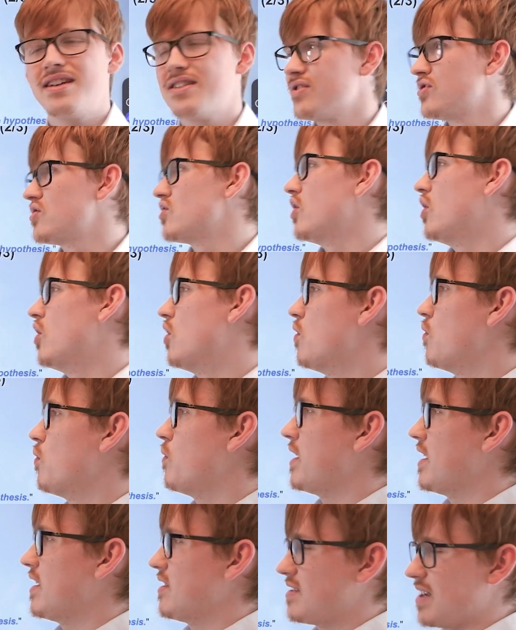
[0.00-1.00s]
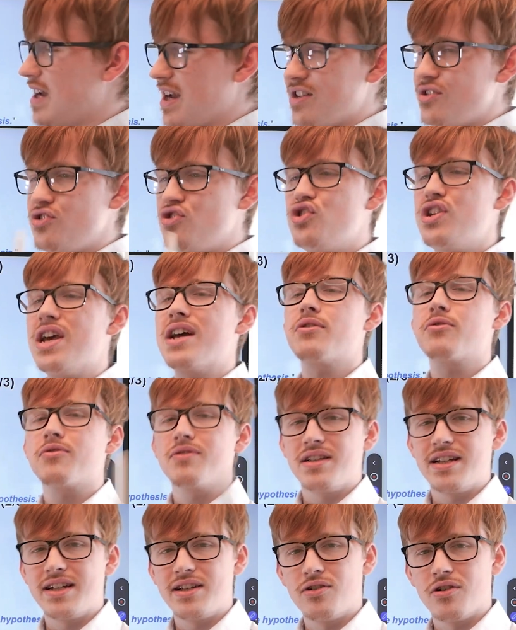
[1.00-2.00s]
So we're saying
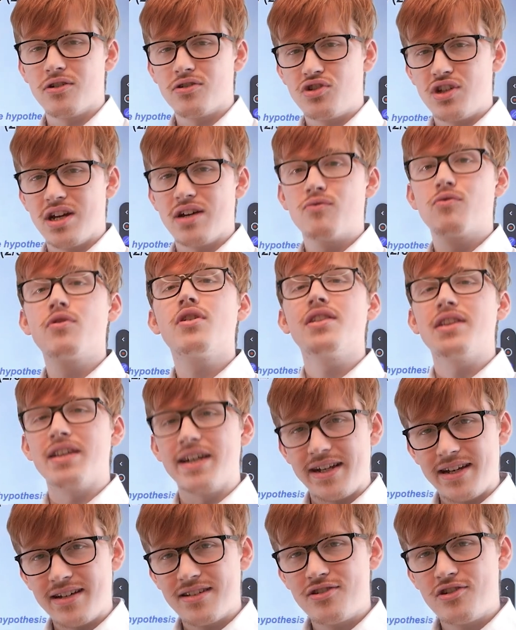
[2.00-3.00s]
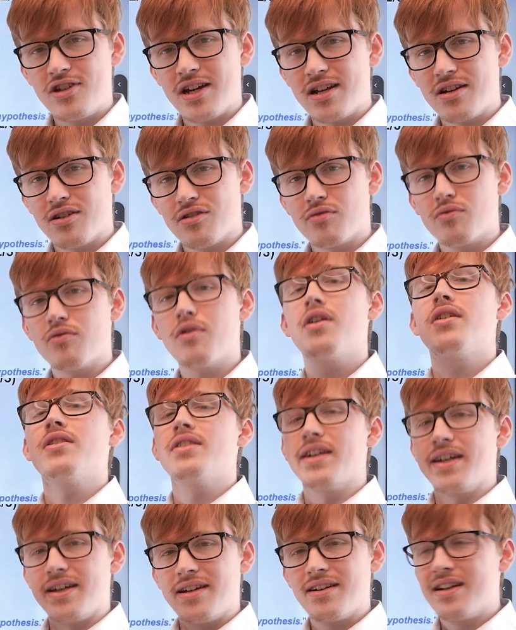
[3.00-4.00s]
generally, not generally.
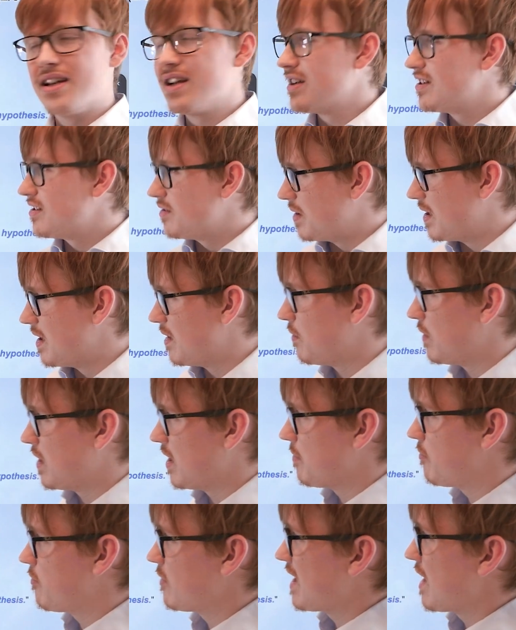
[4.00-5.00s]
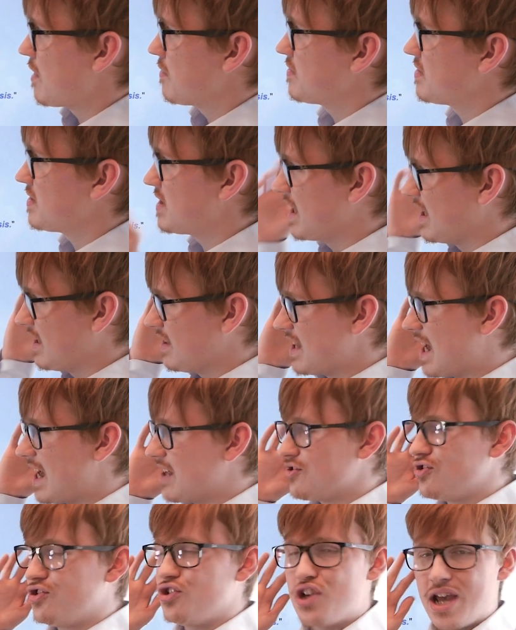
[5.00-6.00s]
We are pronouncing
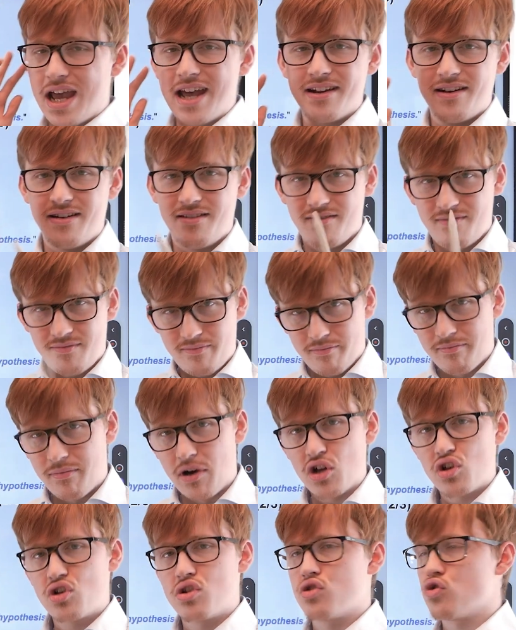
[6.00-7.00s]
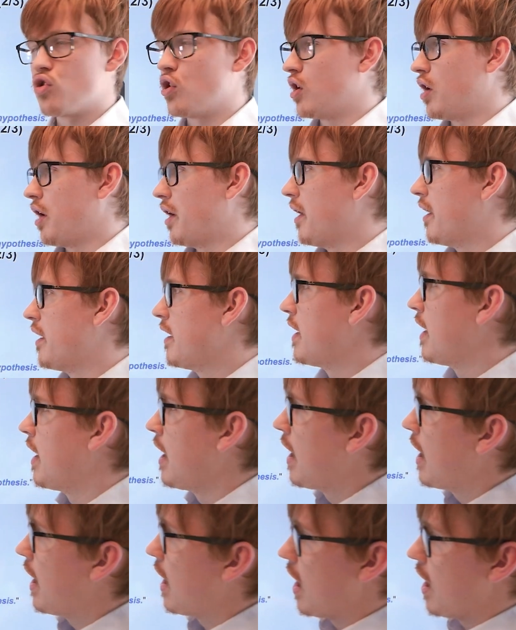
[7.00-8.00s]
that gen much stronger.
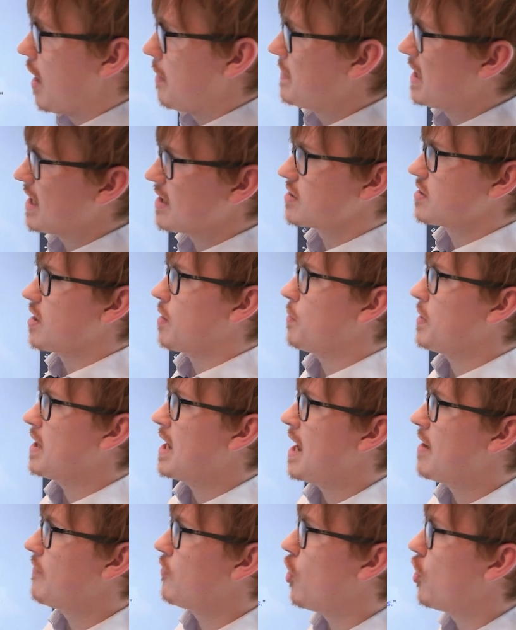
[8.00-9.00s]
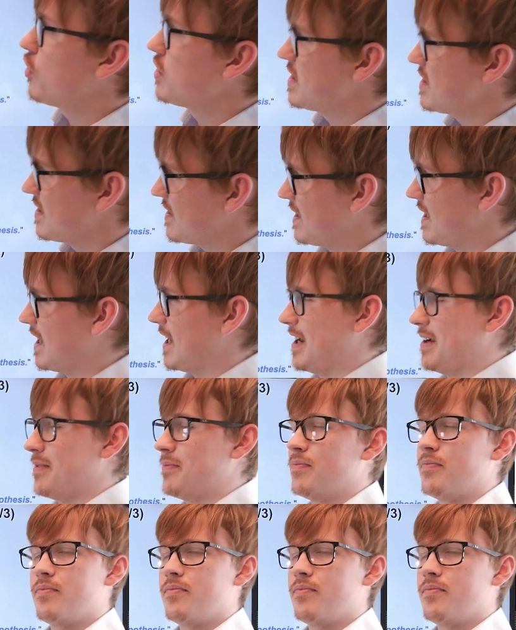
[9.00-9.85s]
Next up, we have honestly.